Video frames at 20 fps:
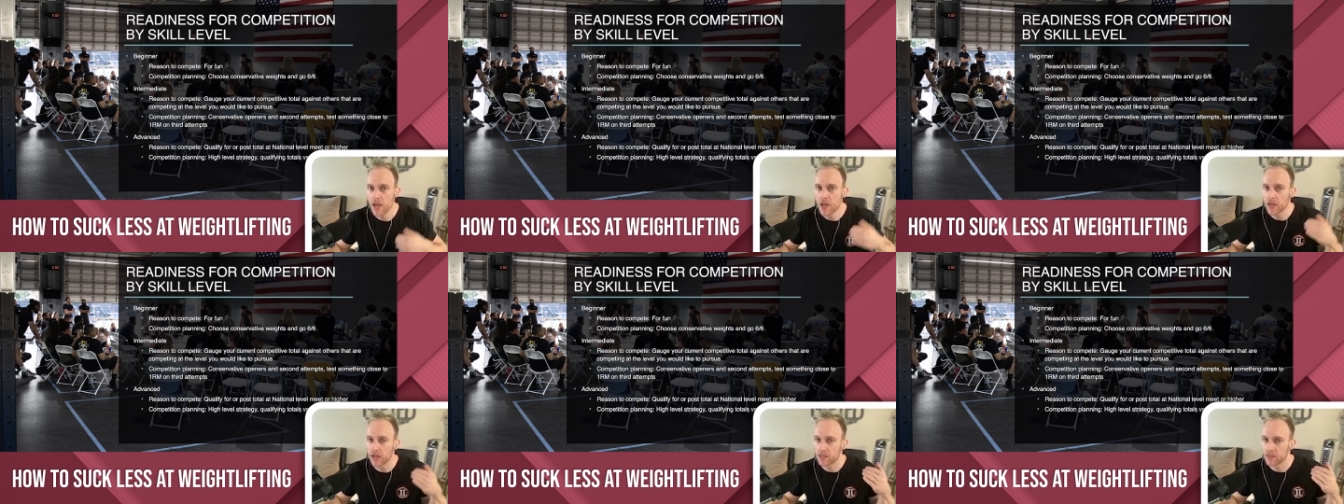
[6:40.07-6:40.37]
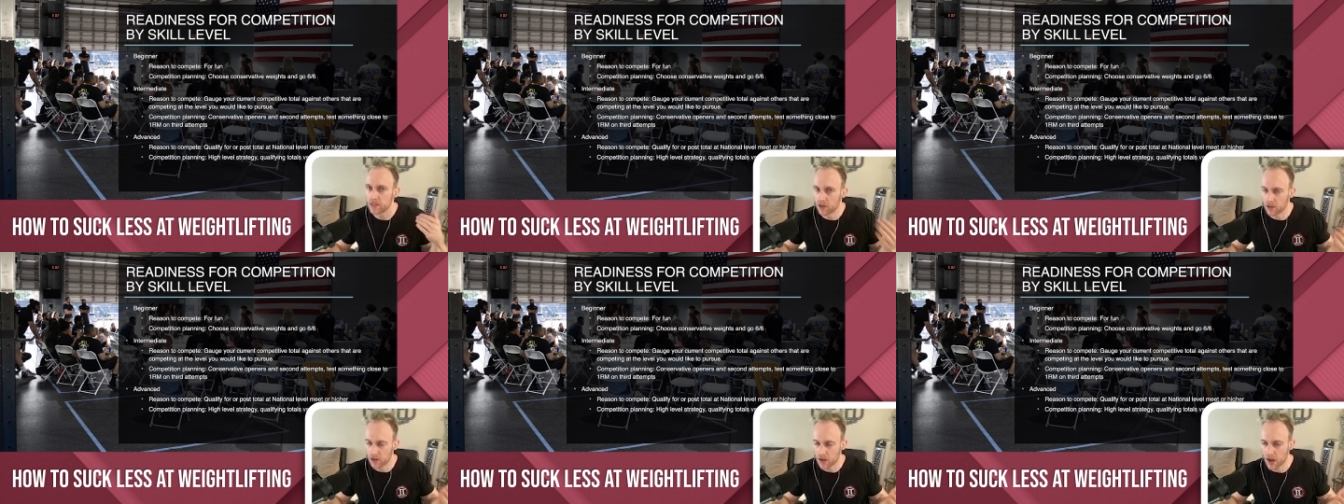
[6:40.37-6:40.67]

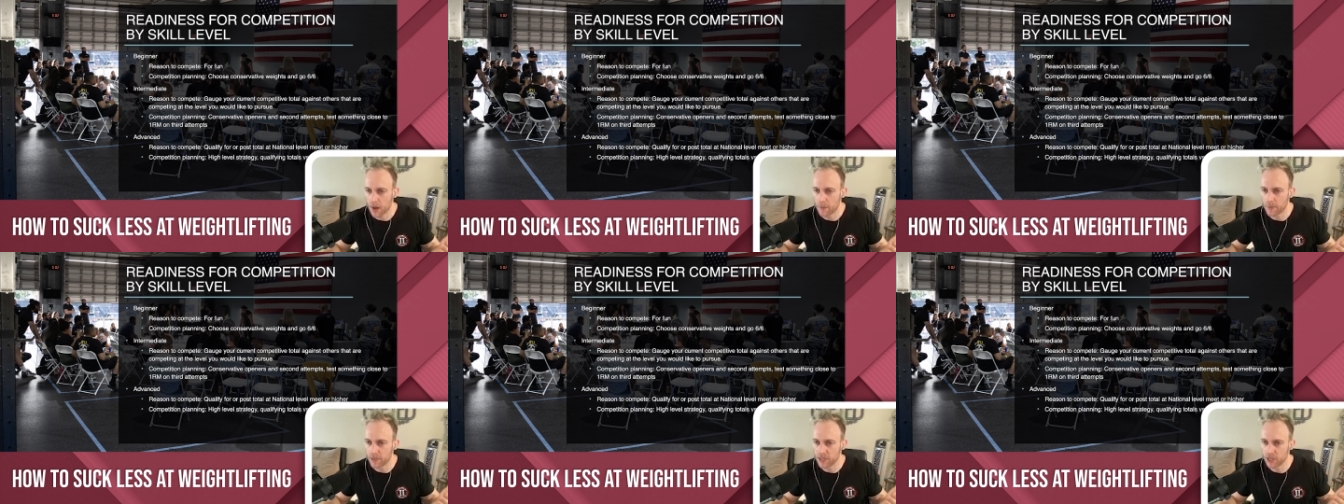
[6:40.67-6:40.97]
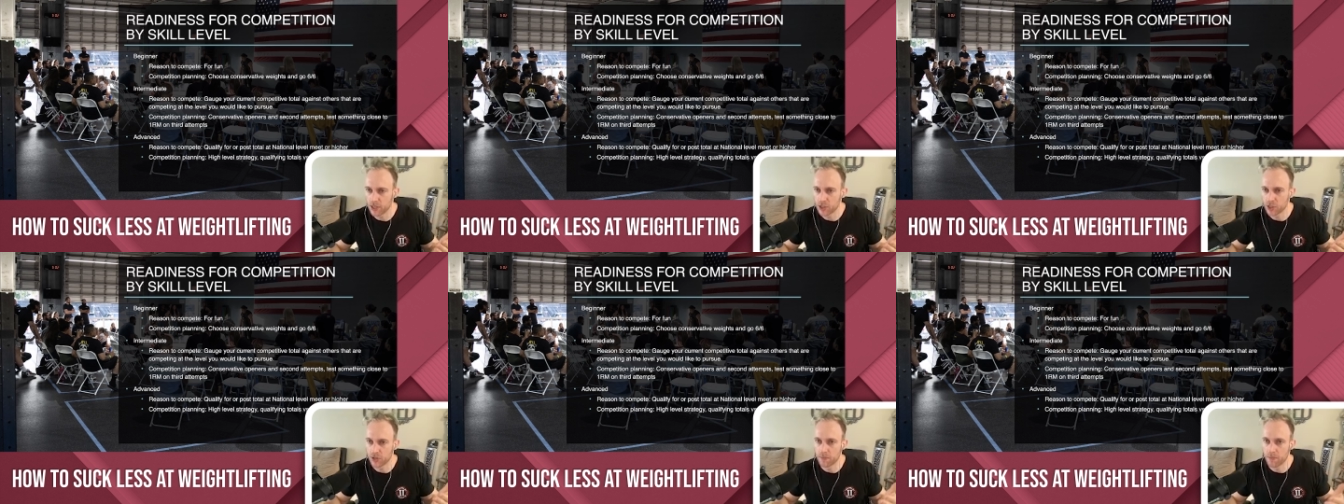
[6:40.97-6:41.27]
because their
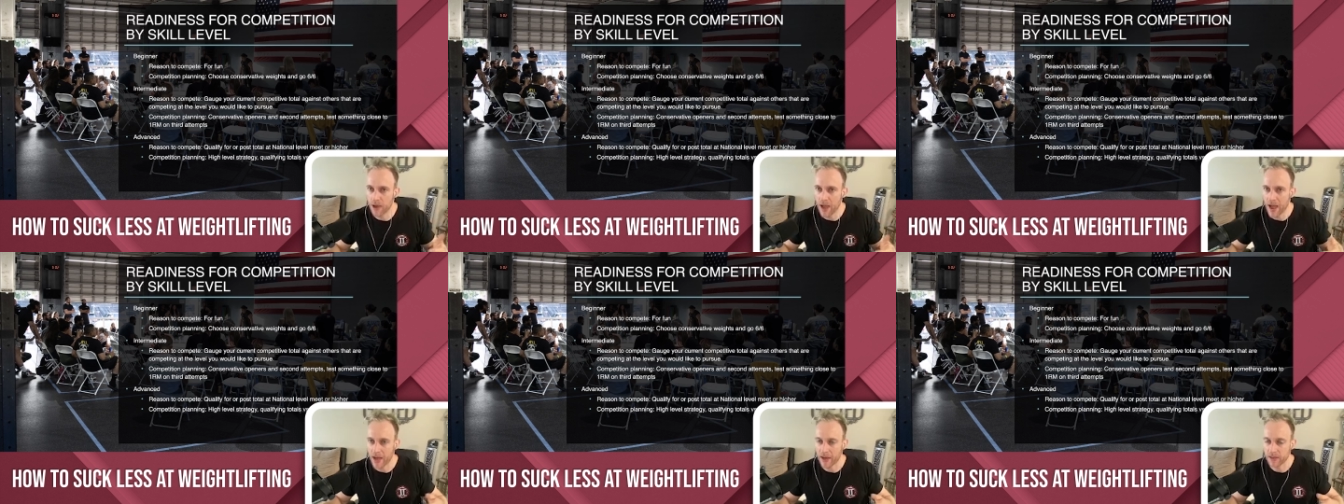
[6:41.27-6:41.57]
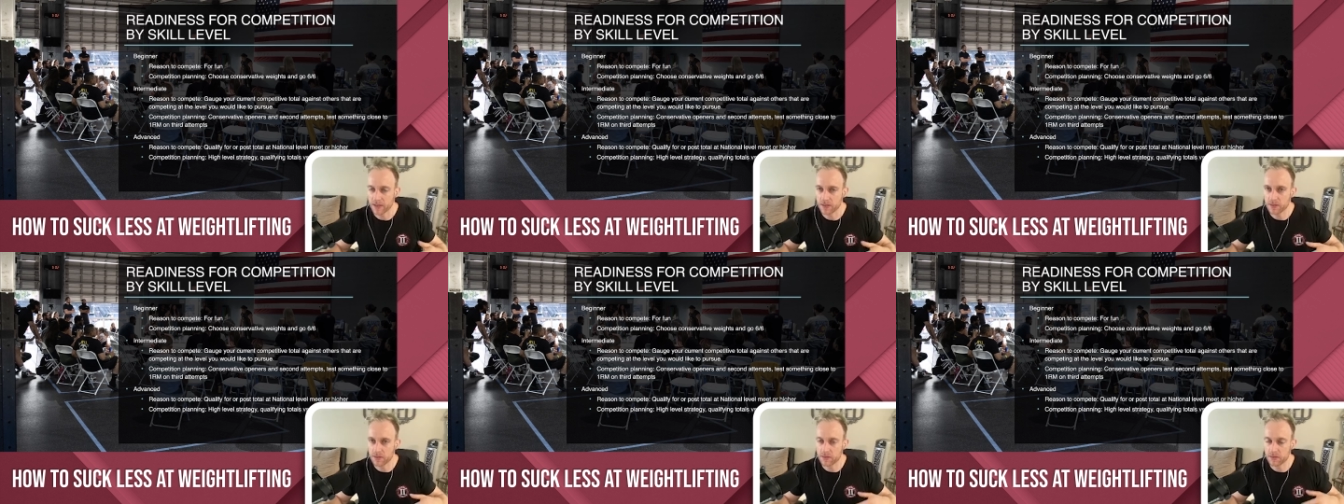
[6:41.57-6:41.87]
competition
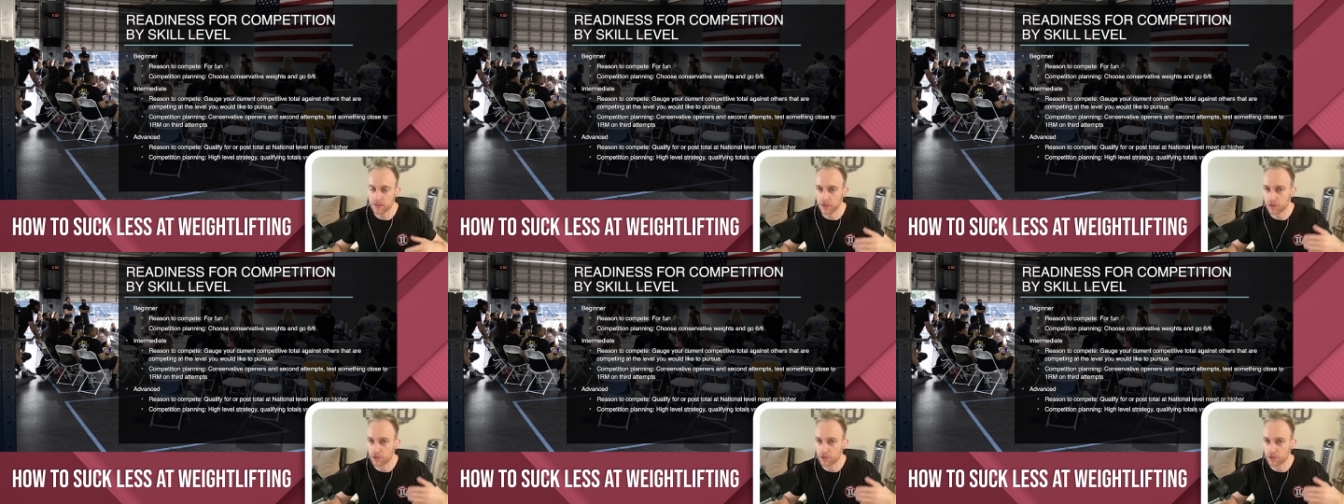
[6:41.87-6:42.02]
max,